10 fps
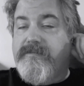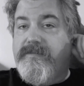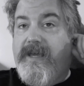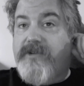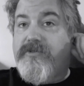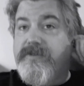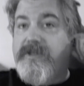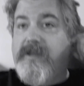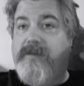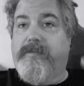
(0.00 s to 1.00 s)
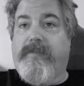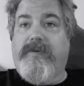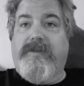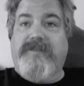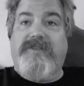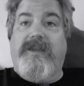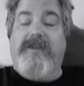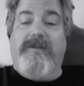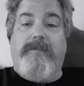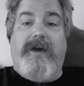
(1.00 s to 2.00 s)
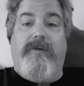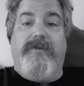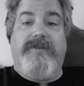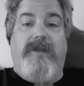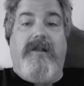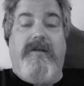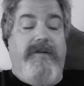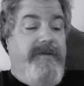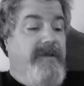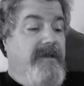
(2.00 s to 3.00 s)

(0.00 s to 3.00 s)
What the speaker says: natural psychic powers are